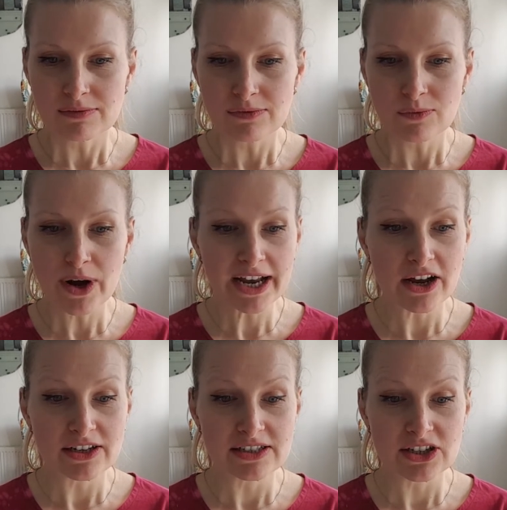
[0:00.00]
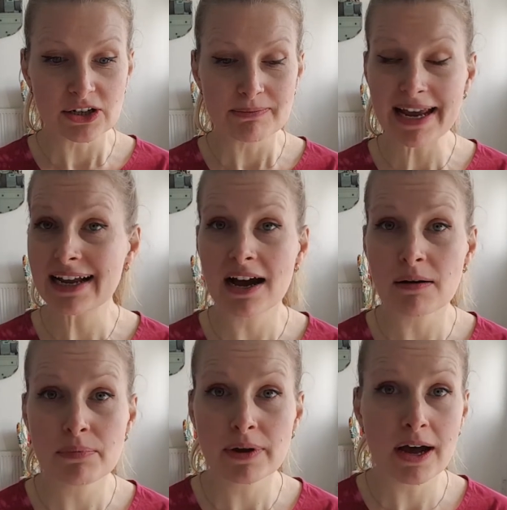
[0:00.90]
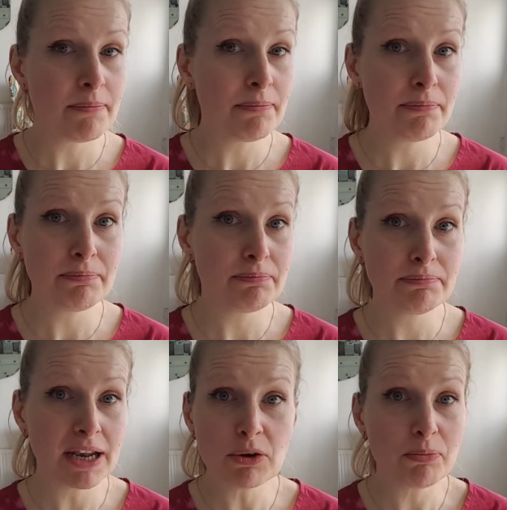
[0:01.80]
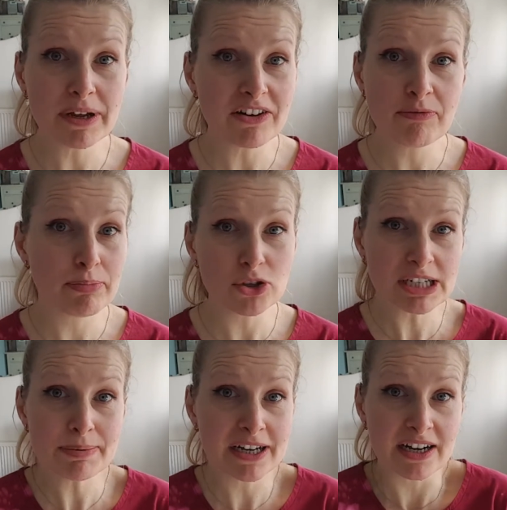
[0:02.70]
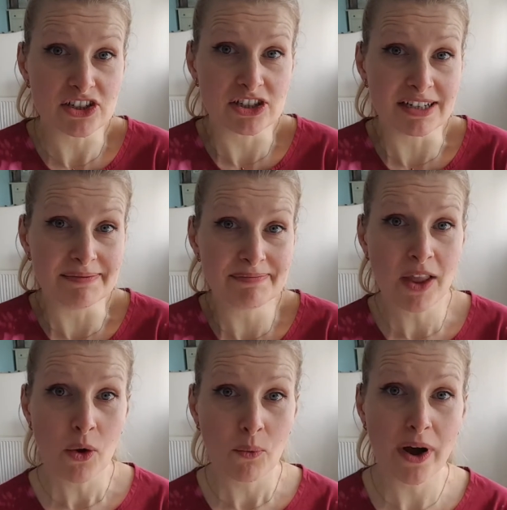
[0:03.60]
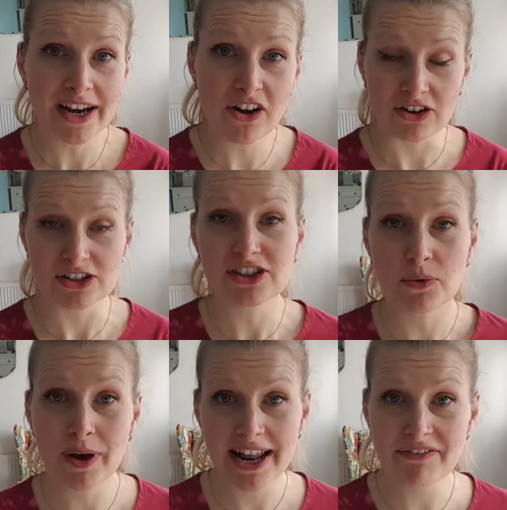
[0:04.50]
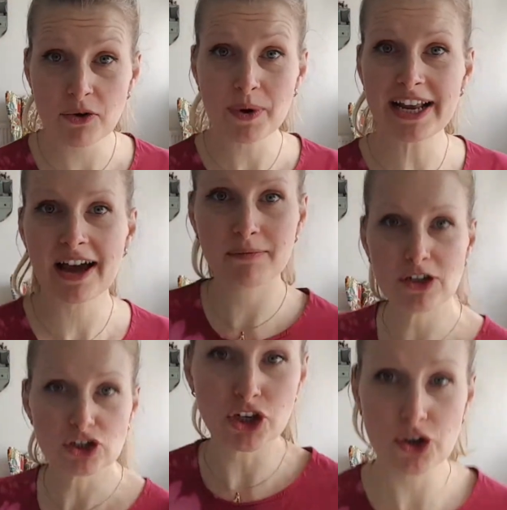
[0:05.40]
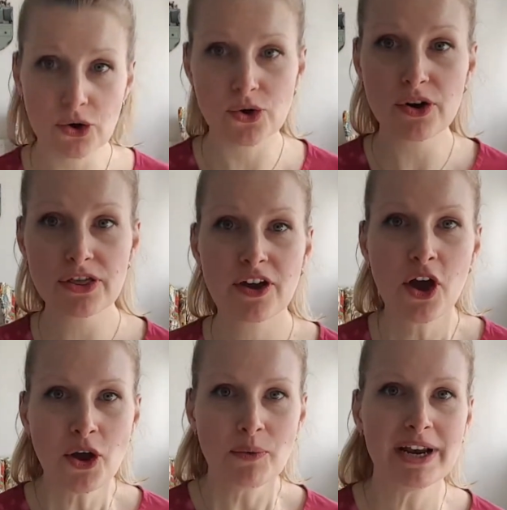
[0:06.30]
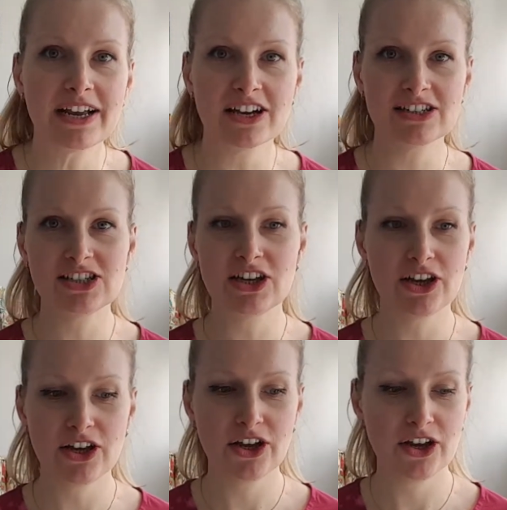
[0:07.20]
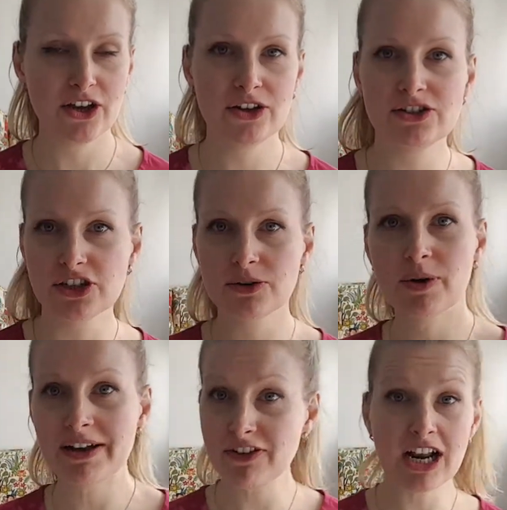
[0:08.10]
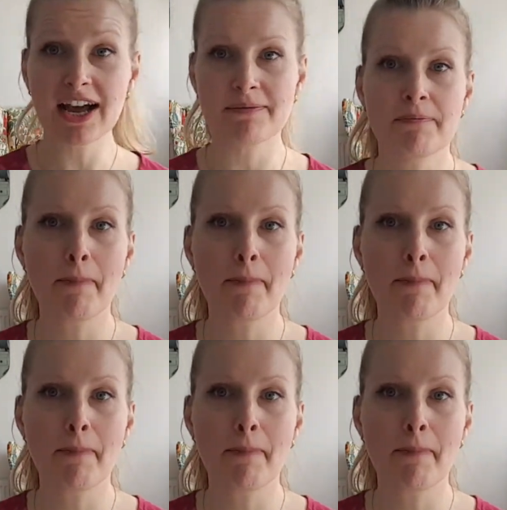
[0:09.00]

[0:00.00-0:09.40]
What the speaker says: we're going to make up a little bit of body percussion. Why not? So whenever we come to North, we're going to do whatever you like.